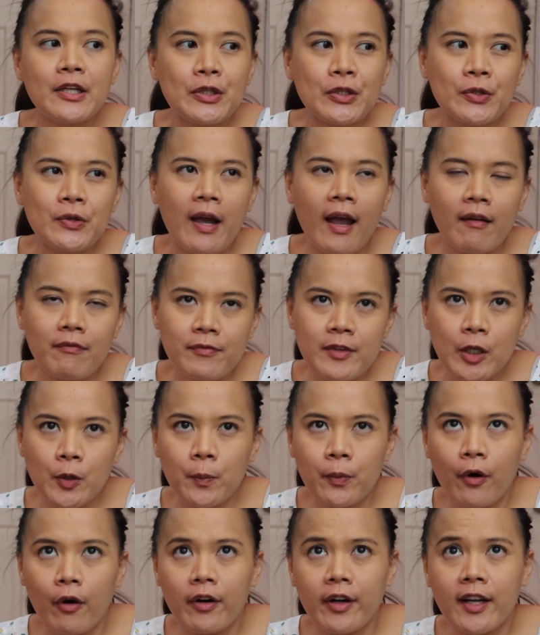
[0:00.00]
do have new
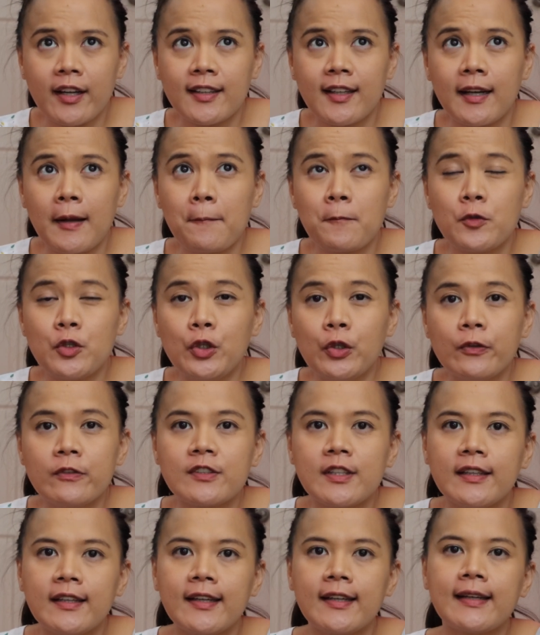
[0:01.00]
product that I'm
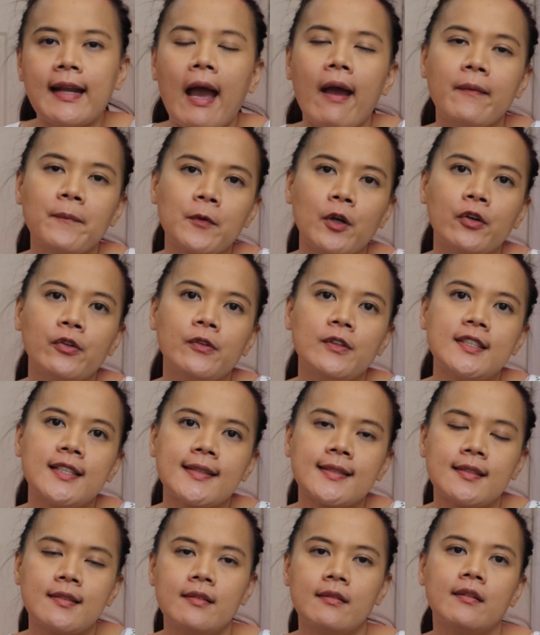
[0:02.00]
using it, I'm gonna
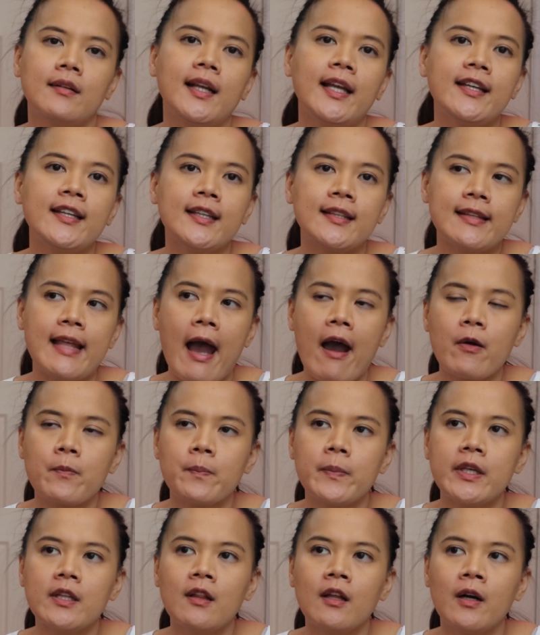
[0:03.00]
just link it
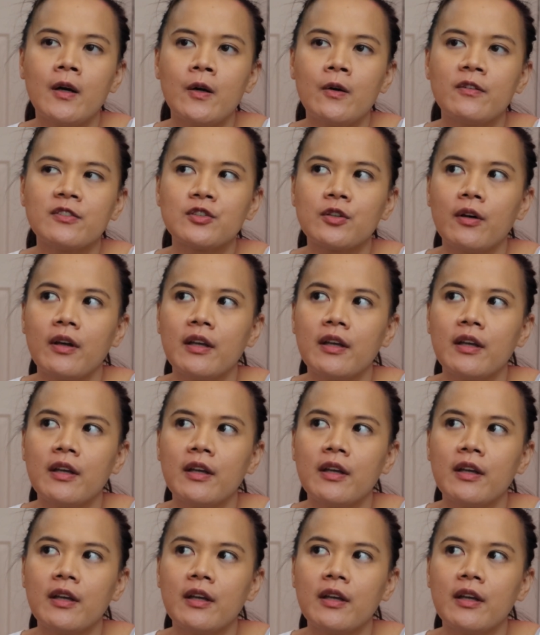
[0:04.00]
down below. So